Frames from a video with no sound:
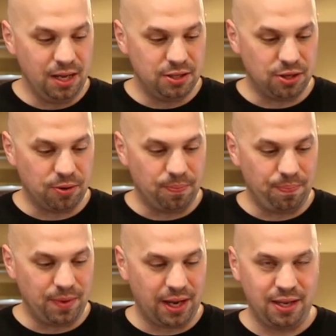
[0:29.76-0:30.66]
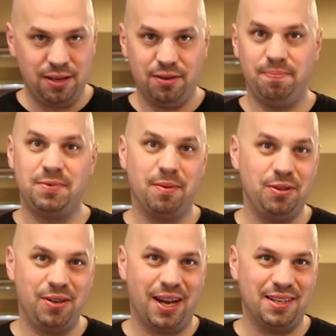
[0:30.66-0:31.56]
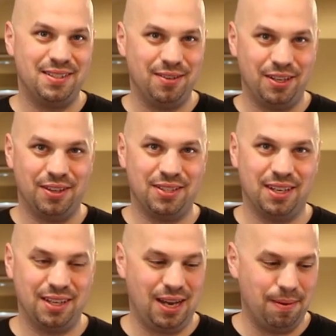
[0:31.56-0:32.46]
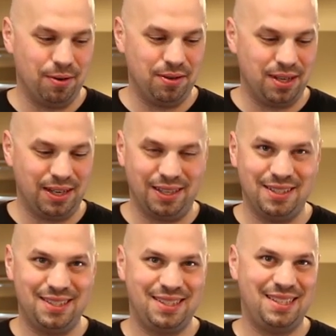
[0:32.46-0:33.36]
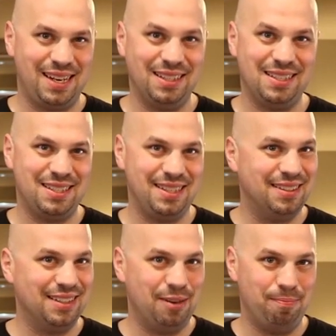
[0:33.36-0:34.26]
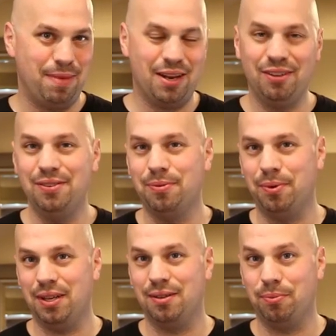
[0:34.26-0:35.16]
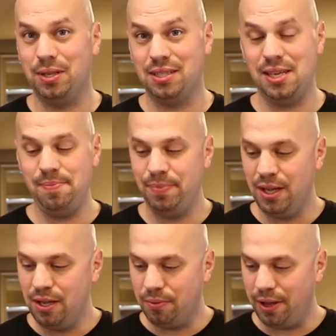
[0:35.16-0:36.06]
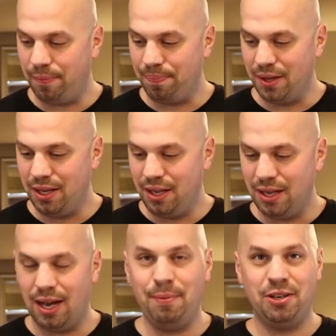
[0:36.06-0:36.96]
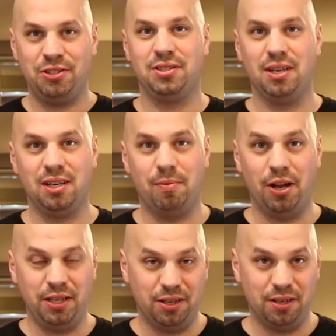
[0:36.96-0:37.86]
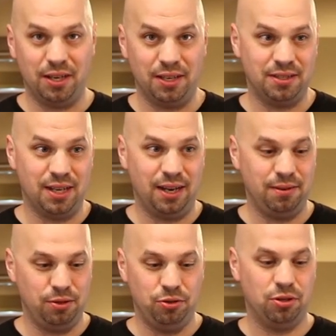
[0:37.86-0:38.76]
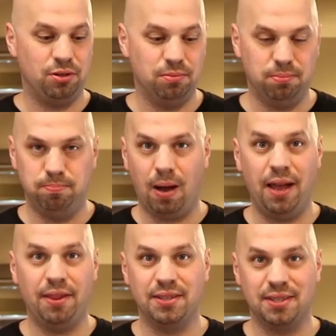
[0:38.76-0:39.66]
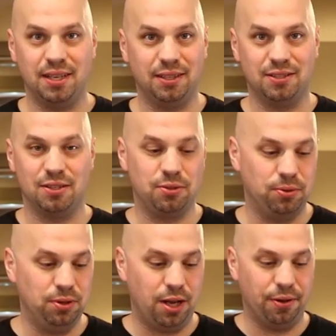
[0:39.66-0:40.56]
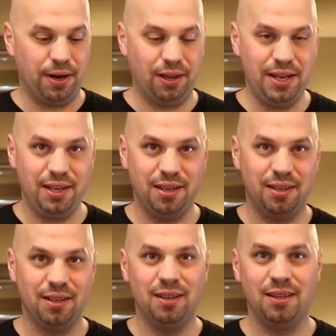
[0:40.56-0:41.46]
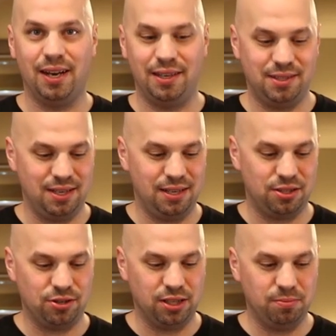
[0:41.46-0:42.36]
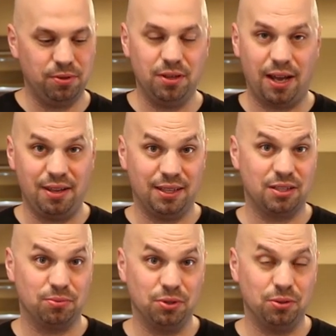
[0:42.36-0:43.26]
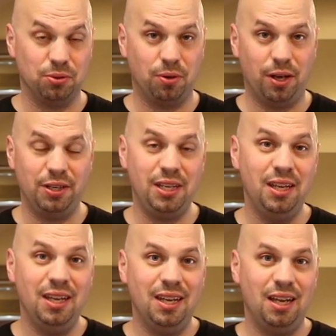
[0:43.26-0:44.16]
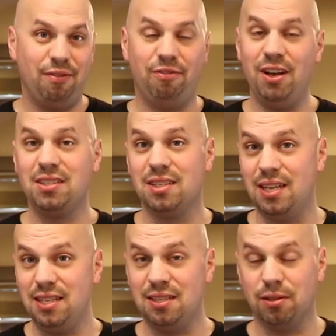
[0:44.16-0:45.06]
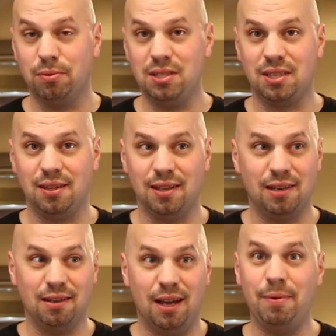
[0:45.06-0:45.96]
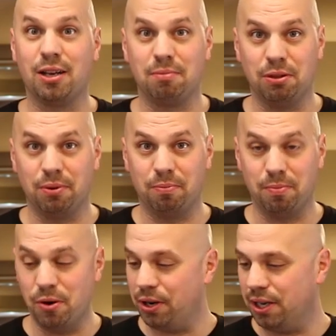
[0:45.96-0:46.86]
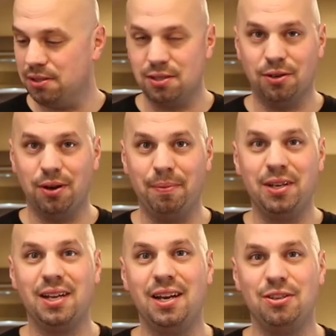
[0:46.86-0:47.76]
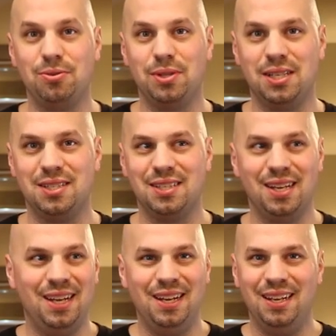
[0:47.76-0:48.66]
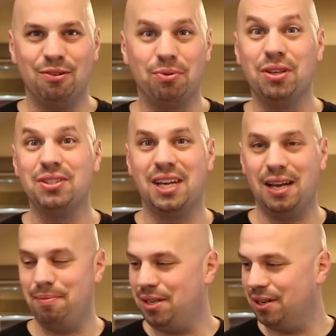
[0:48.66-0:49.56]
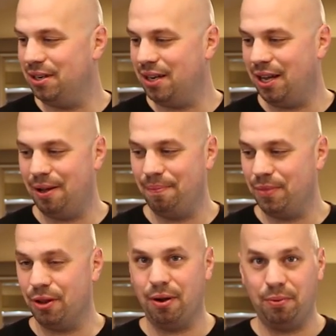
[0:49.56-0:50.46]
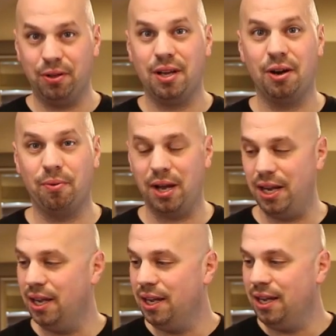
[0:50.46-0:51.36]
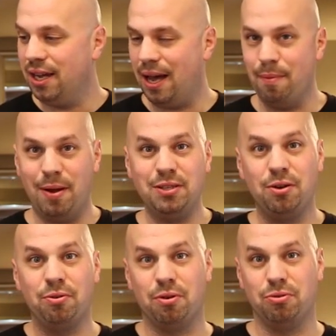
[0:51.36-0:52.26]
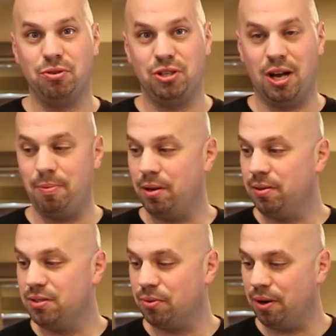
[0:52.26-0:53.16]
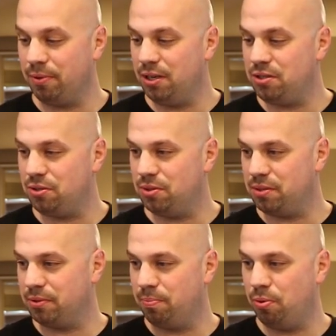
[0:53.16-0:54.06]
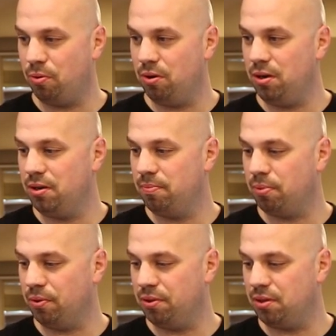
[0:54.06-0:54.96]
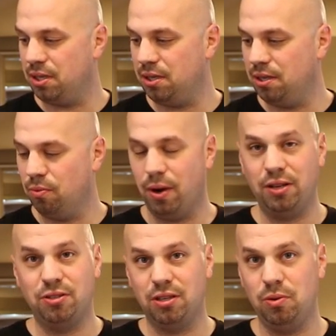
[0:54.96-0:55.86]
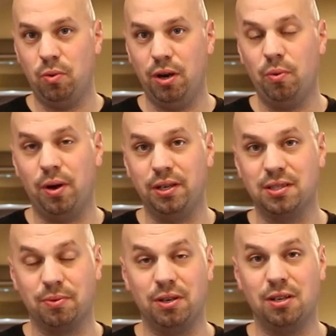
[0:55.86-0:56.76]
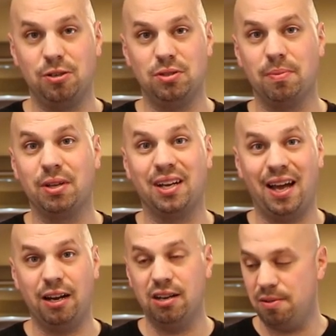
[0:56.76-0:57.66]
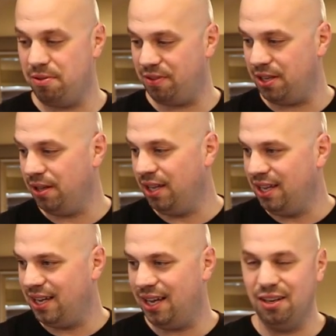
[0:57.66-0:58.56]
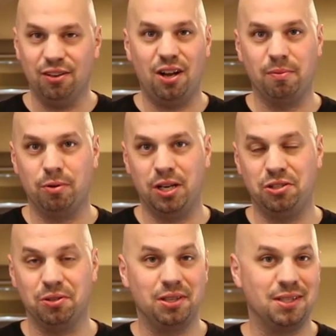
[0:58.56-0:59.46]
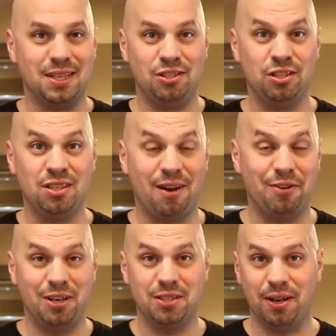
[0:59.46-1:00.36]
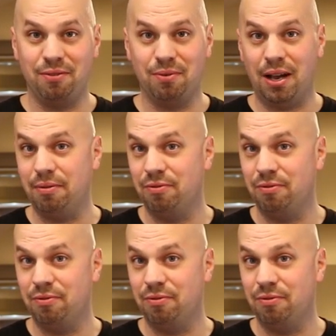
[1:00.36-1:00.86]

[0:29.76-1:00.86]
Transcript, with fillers: So I hear some of you guys on the other side of the camera thinking stainless steel and metal with whiskey. Well, I'm not just gonna come on here and say you should buy this thing because it's cool, although I like that it's indestructible. I think that's a really cool quality. If it affects the taste of the whiskey, then I'm not gonna be the one promoting it. So I'm gonna kind of do this real time here, um, although I will cut away. I'm about to go grocery shopping. So what I'm gonna do is I'm gonna pour both the Wild Turkey one oh one, because I wanted to do something a higher A B V, and the Long Branch, only because I just covered it, so I, I